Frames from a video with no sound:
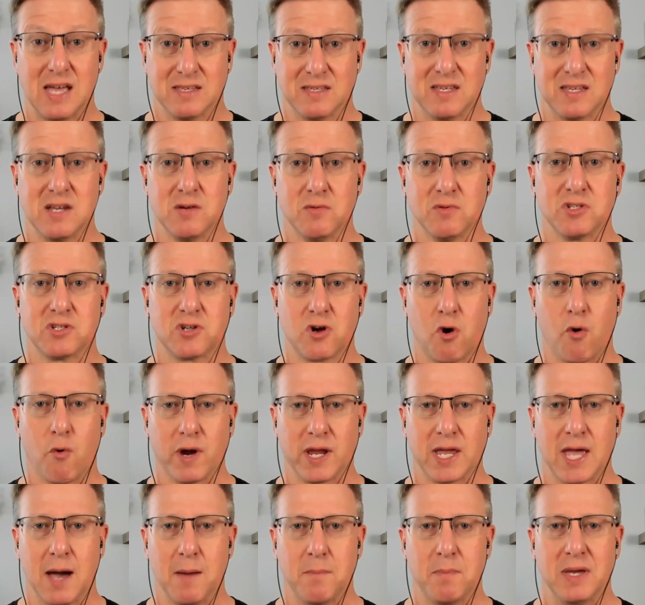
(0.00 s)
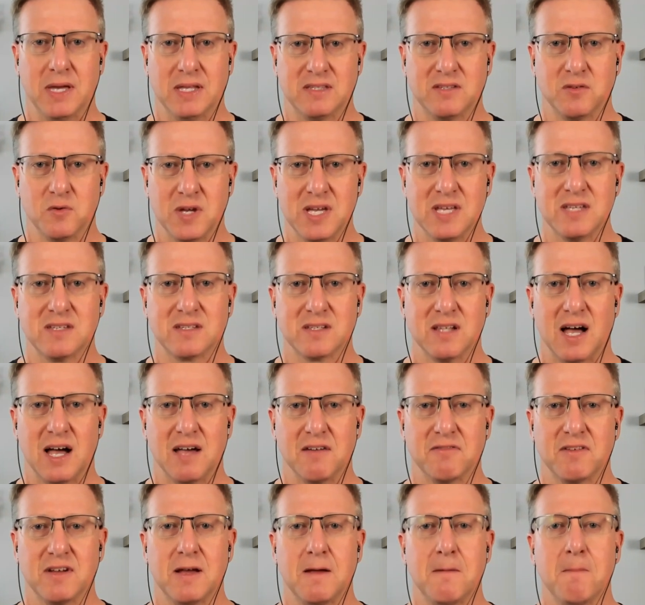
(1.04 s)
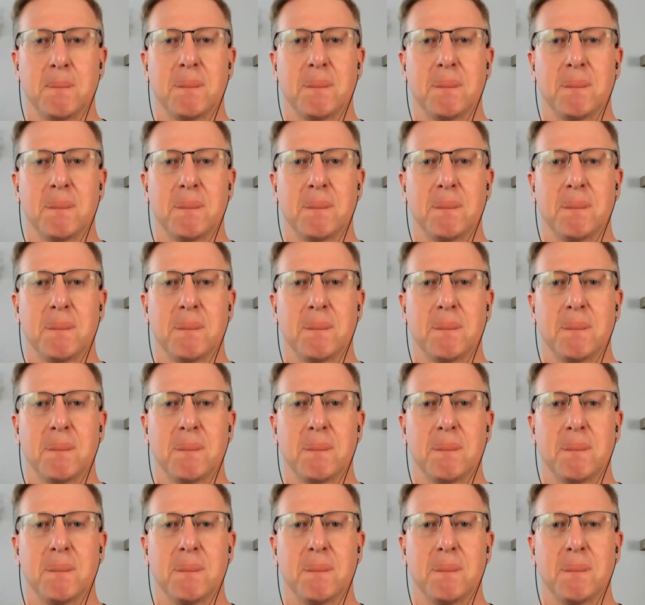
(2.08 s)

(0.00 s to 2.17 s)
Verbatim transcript: as he was growing up into his life,